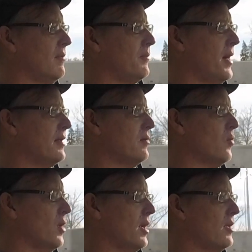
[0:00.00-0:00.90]
But
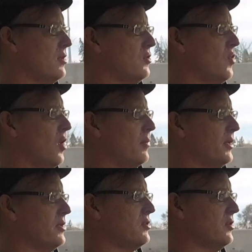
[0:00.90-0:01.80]
what I
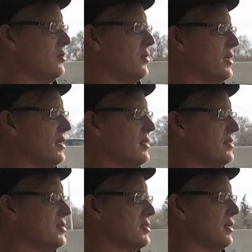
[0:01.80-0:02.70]
normally do
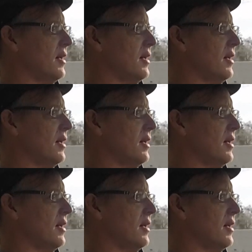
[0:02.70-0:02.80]
is